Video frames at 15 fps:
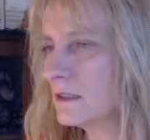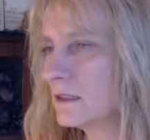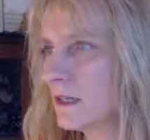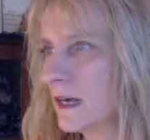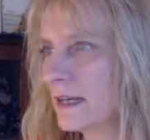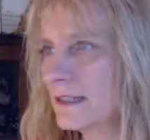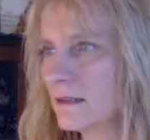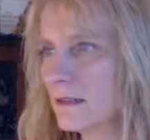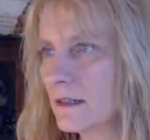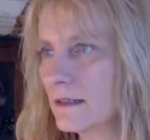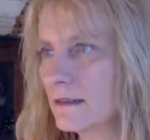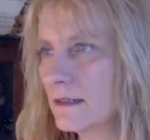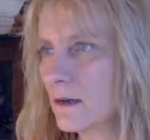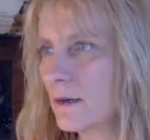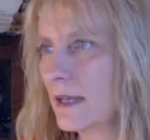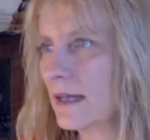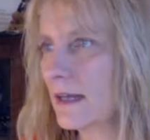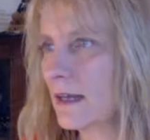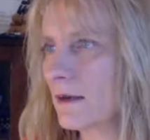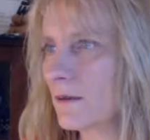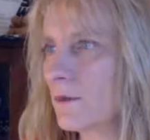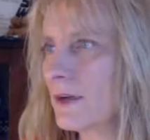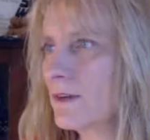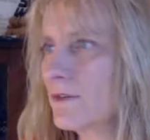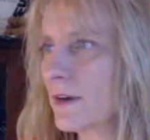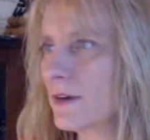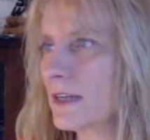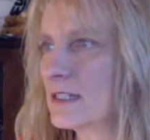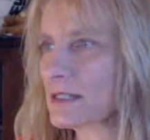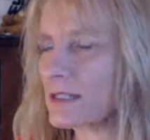I don't. Okay, and Wicked
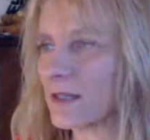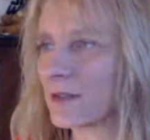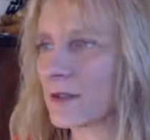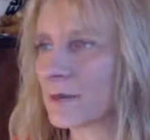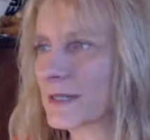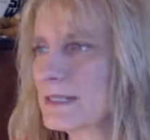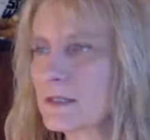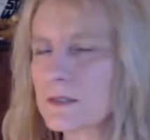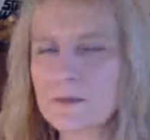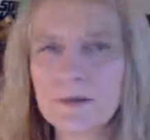Fairy, I just got your message,